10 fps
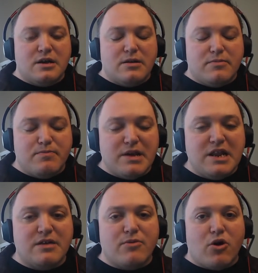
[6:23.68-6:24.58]

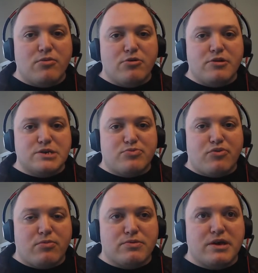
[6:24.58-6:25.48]
medium armor is
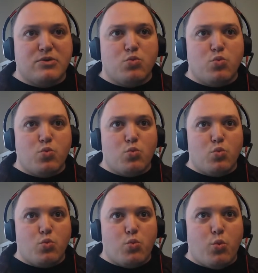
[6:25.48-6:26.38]
probably
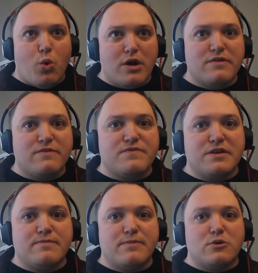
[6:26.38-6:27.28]
one of
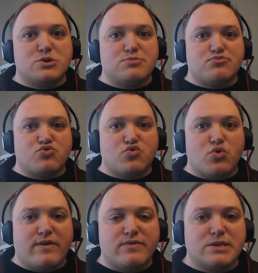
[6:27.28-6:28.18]
the most
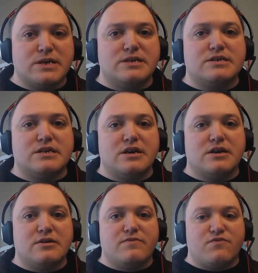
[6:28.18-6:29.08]
prevalent
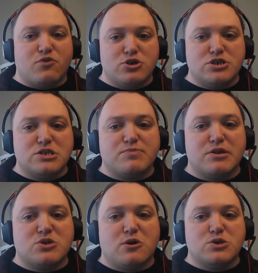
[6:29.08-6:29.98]
versions, but
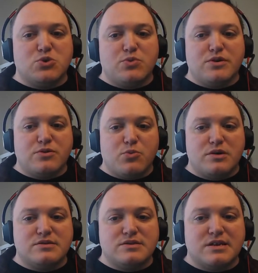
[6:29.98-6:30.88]
it's also one of the
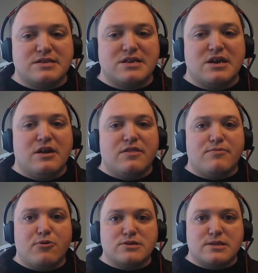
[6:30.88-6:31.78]
ones that's the
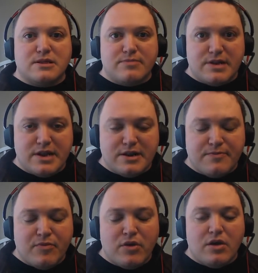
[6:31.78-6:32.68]
most limited.
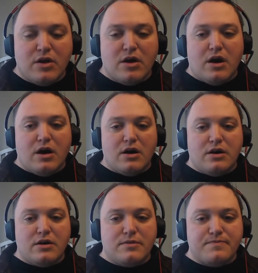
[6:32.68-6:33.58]
Um,